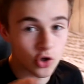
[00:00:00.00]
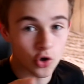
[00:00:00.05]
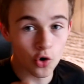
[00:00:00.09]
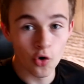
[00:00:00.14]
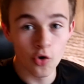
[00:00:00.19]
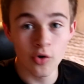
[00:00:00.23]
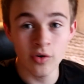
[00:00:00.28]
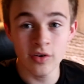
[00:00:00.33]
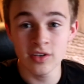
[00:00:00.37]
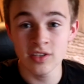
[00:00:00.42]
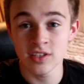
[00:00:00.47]

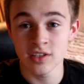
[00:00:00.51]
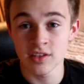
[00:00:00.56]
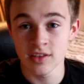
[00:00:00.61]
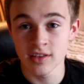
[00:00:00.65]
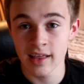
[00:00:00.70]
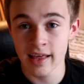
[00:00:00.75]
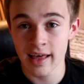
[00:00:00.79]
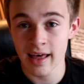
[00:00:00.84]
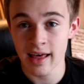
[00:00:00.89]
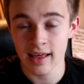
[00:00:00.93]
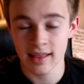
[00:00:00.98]
Use
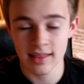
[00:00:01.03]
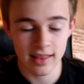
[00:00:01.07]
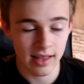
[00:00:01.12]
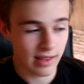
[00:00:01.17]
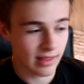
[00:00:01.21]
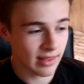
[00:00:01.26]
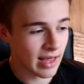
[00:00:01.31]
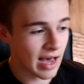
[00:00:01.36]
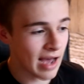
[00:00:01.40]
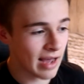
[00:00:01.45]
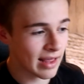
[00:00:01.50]
the
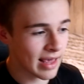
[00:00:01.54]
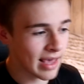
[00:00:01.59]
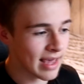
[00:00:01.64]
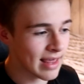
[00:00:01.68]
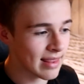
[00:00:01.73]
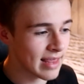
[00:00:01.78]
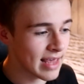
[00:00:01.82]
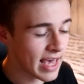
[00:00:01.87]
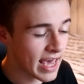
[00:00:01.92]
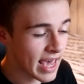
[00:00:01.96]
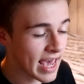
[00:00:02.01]

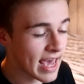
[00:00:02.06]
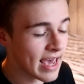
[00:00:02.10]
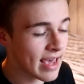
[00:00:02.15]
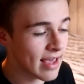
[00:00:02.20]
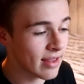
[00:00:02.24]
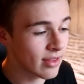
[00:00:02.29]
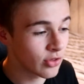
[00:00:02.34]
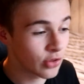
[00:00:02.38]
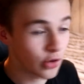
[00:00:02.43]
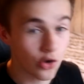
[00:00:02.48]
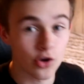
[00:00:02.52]

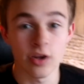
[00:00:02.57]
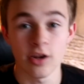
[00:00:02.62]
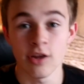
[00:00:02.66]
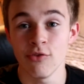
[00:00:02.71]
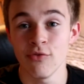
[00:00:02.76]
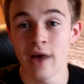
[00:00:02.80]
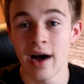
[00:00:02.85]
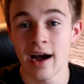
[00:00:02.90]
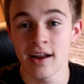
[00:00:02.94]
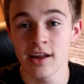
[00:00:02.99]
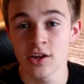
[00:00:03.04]
hate to
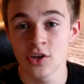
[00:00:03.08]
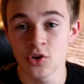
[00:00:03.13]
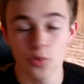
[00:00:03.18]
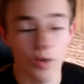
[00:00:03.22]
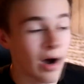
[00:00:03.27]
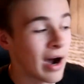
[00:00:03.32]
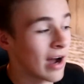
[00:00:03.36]
your advantage.